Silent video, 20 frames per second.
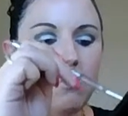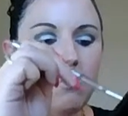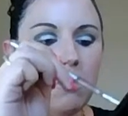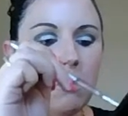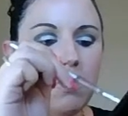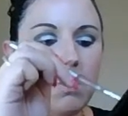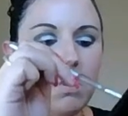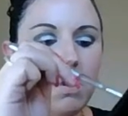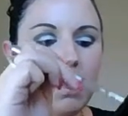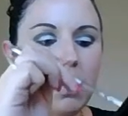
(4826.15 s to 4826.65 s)

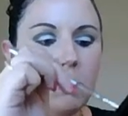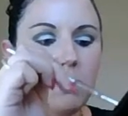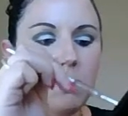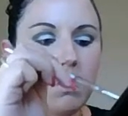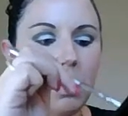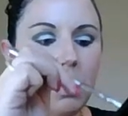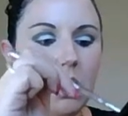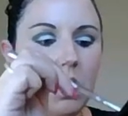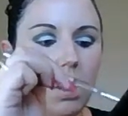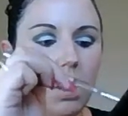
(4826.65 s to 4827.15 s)
purplish
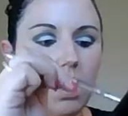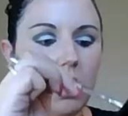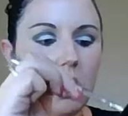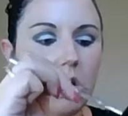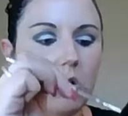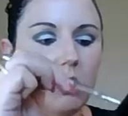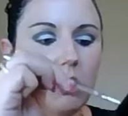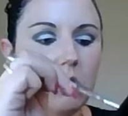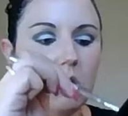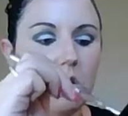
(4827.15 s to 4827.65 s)
pinky
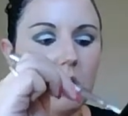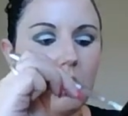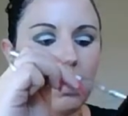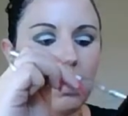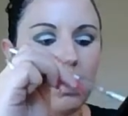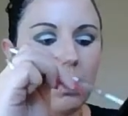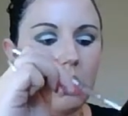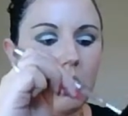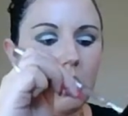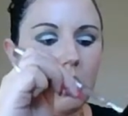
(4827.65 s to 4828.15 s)
color.
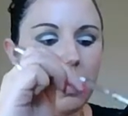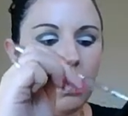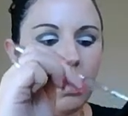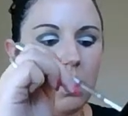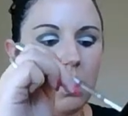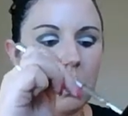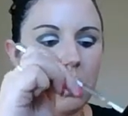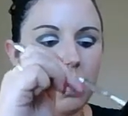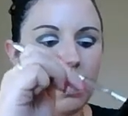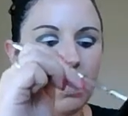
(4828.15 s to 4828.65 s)

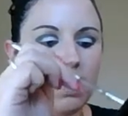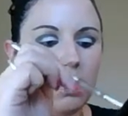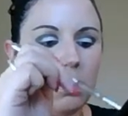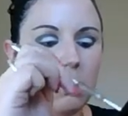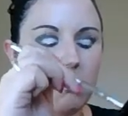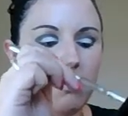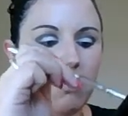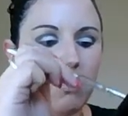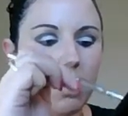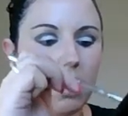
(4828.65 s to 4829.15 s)

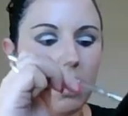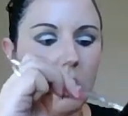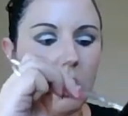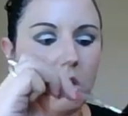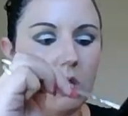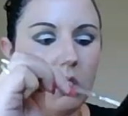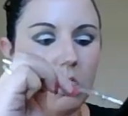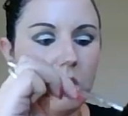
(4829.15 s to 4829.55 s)
It's pretty.